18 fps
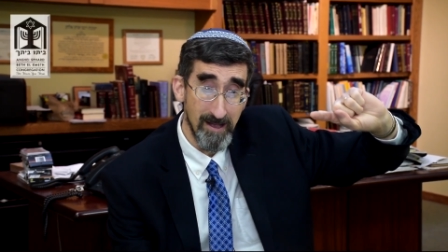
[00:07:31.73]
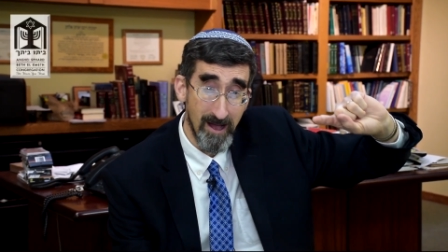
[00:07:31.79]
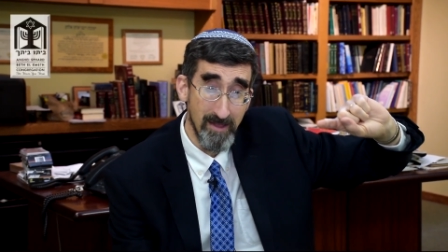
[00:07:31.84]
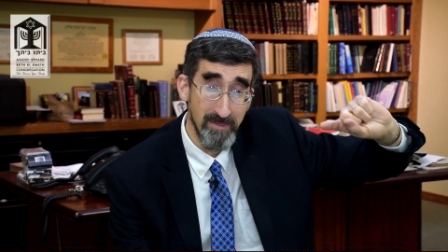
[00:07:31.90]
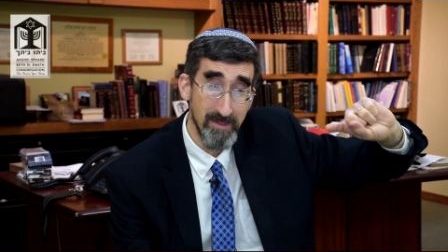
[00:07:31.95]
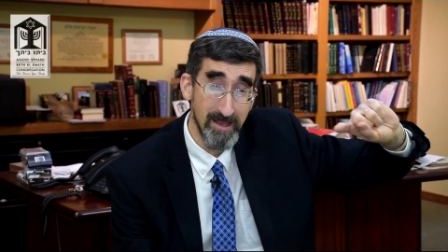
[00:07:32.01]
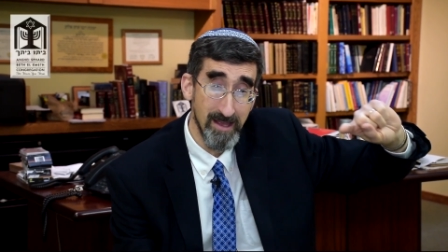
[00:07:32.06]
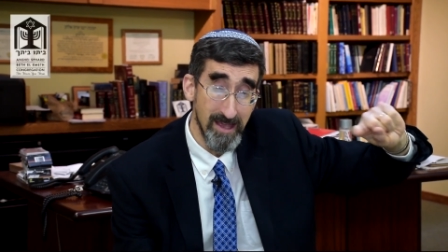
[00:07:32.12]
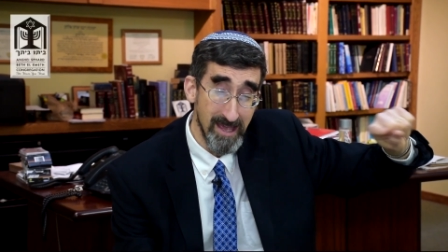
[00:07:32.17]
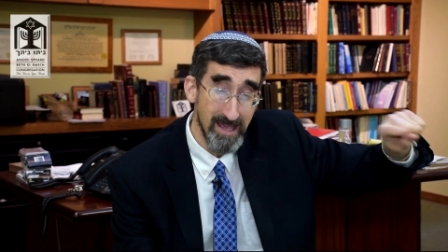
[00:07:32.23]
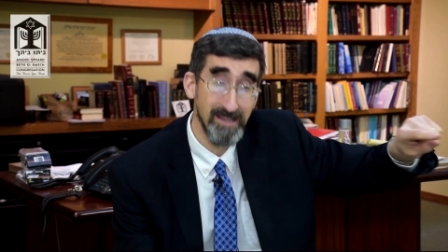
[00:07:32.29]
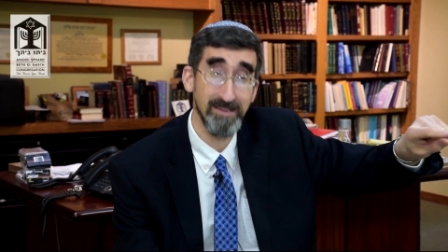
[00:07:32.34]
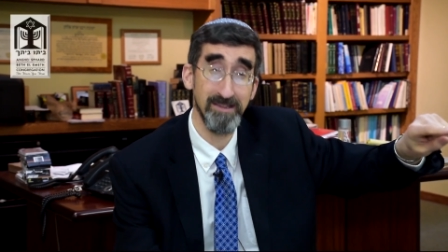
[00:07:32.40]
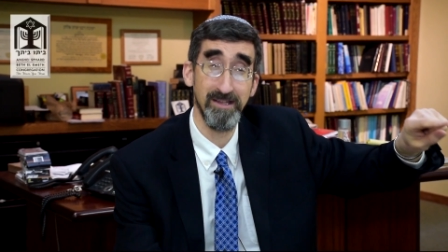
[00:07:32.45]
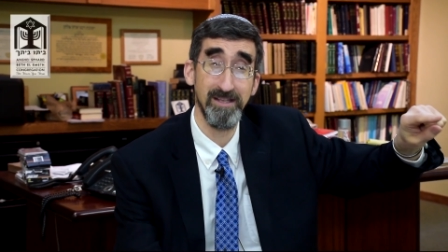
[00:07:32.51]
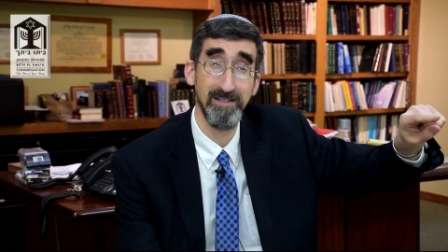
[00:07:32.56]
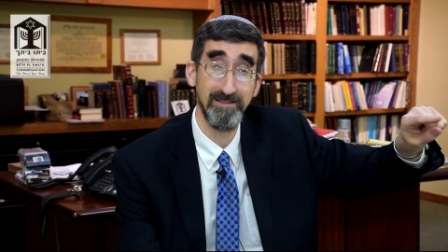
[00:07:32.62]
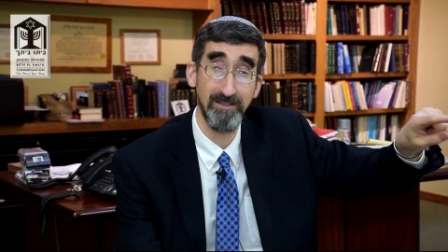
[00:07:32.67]
on the hit
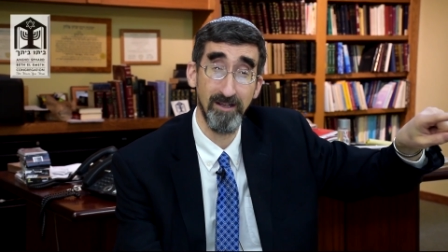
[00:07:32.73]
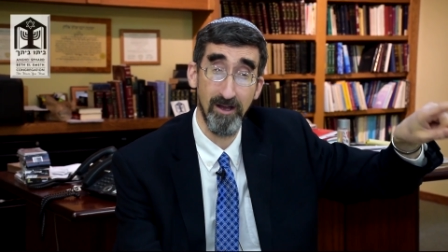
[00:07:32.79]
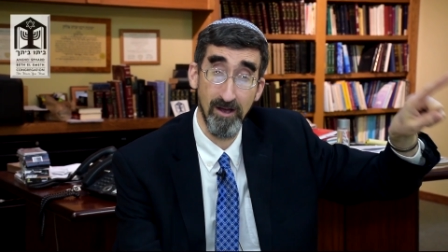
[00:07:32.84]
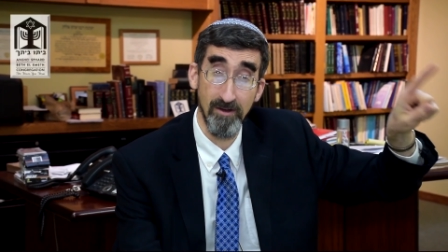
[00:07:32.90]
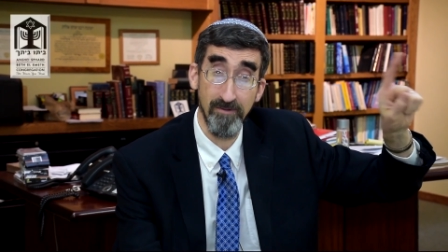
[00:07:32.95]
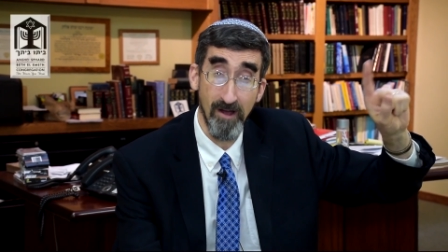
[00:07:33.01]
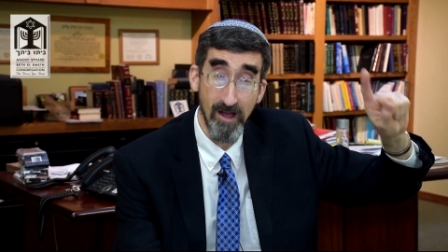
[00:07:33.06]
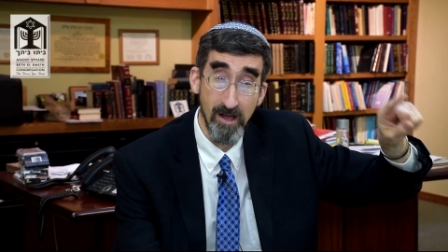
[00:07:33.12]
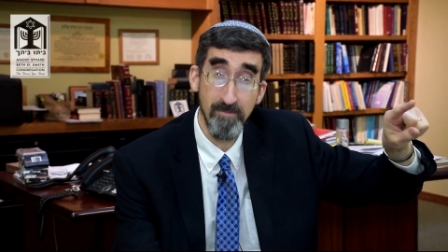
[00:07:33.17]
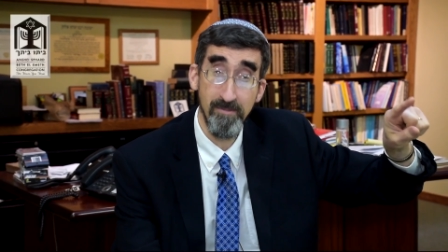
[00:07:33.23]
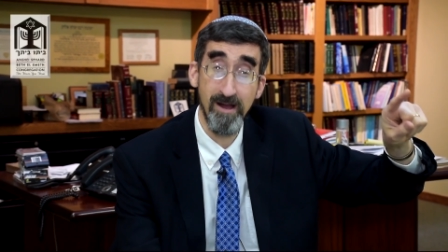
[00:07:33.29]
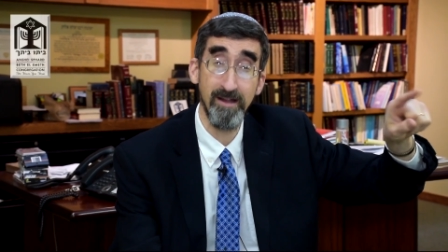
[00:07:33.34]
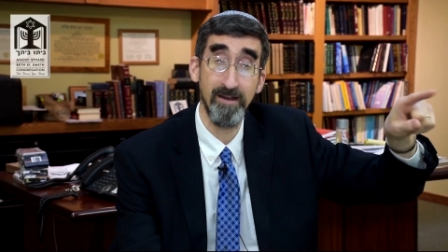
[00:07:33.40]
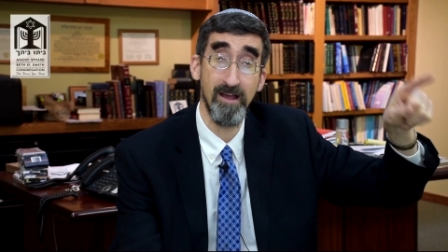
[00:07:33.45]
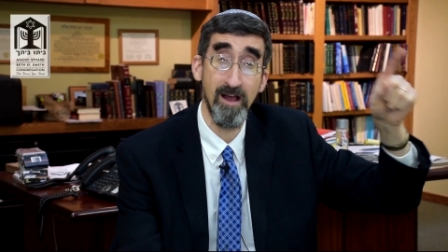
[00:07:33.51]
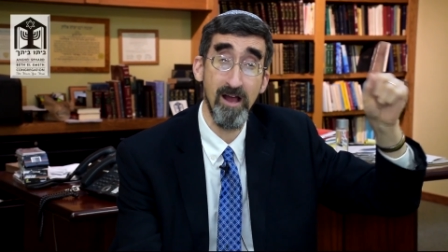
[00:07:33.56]
list of Haman.